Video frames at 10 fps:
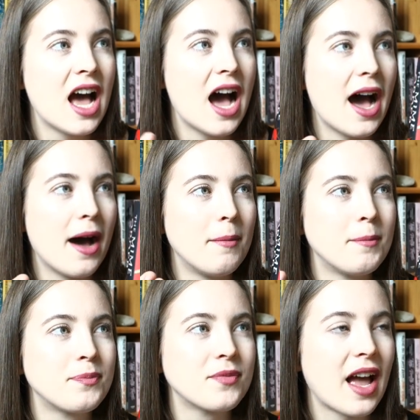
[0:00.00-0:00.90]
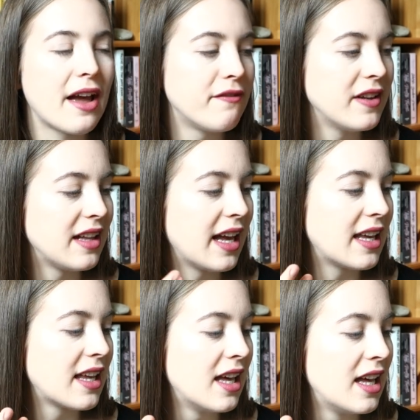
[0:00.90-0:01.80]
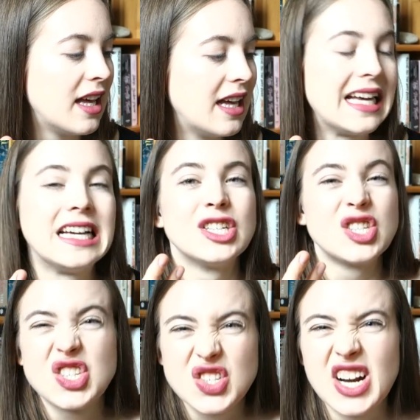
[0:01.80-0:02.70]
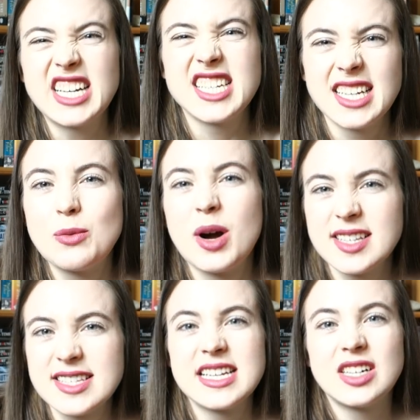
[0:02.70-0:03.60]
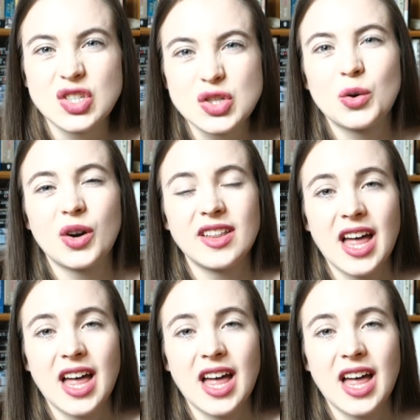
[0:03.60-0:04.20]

I feel like stretching one single story